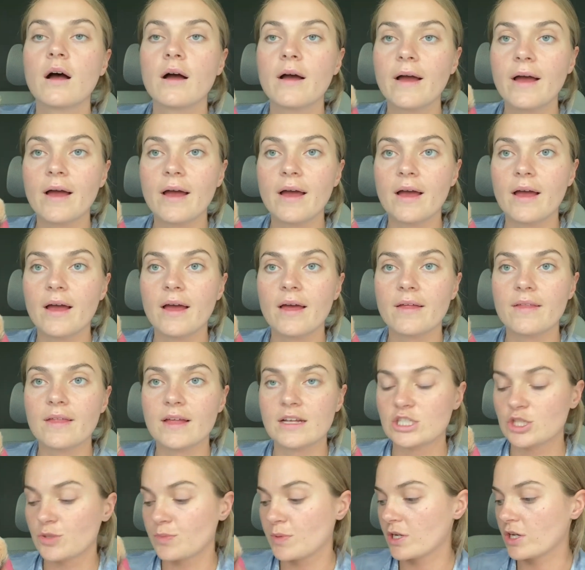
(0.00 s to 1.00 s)
And that
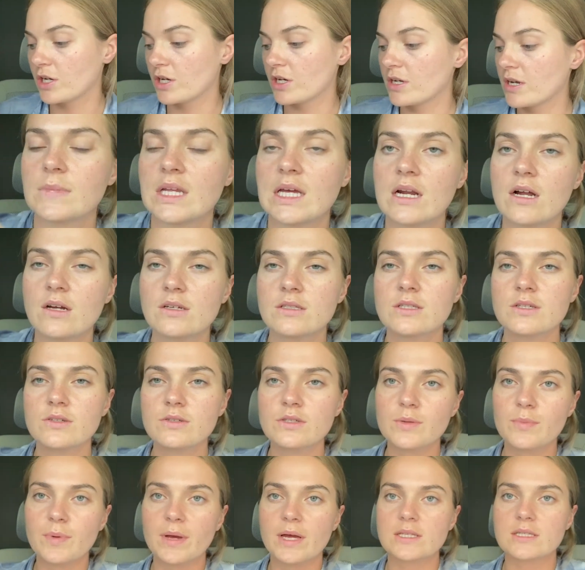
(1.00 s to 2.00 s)
should be good. It also
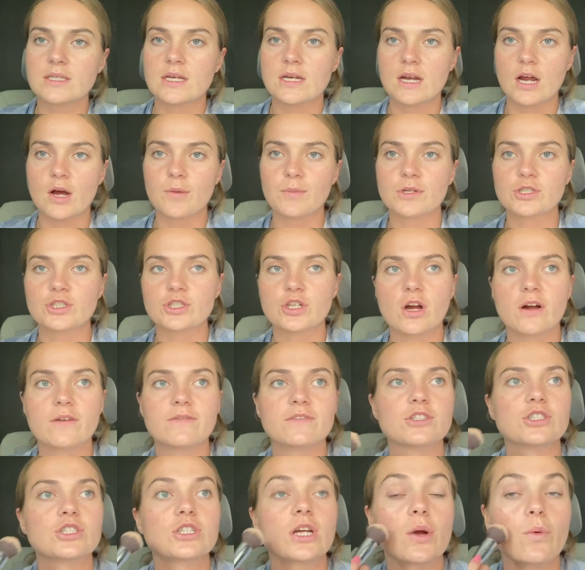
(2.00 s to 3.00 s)
depends on how much
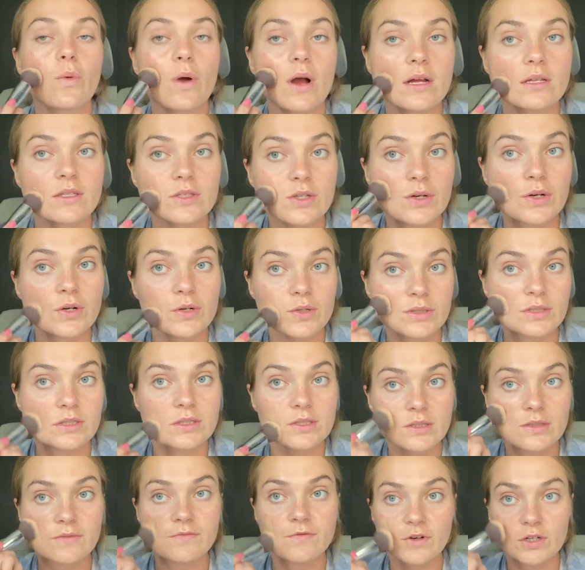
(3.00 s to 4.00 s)
coverage I want. So
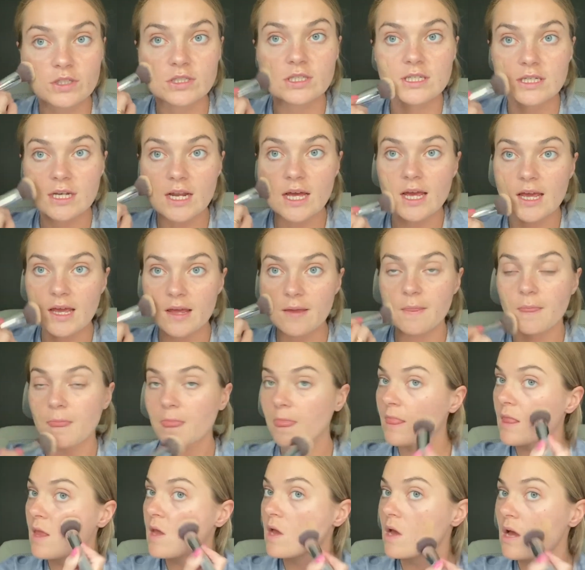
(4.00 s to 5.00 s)
for tonight,
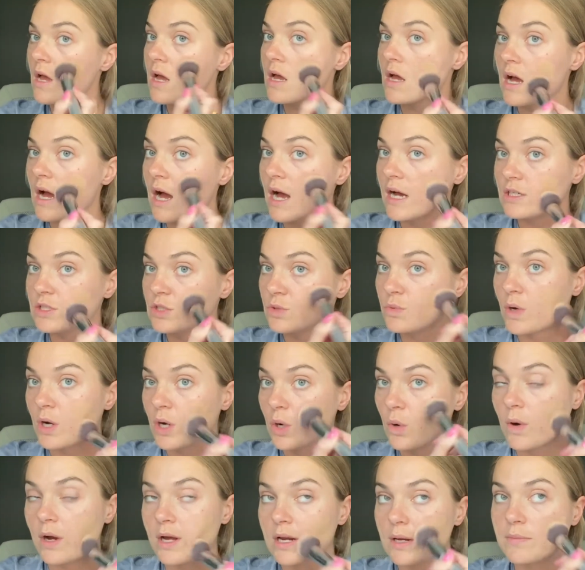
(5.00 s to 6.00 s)
I do want
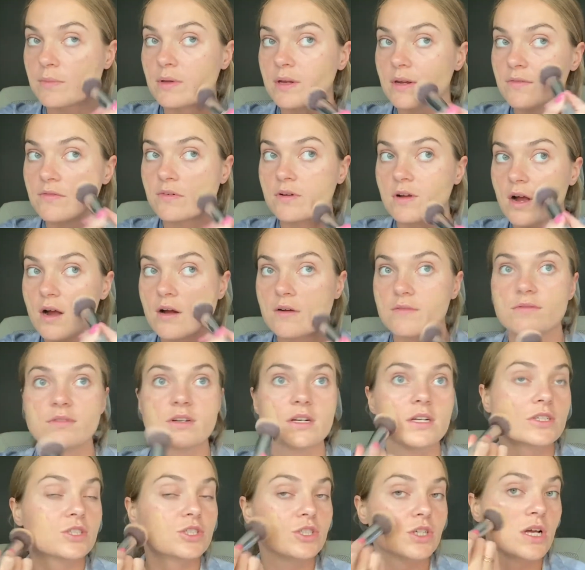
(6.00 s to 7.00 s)
quite a bit of
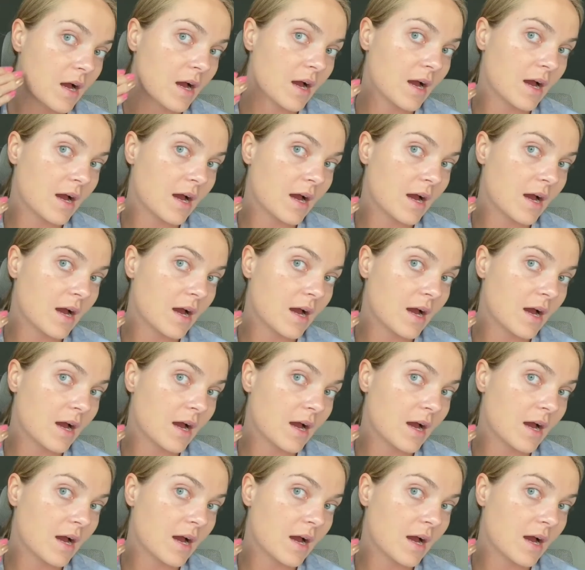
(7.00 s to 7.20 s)
coverage.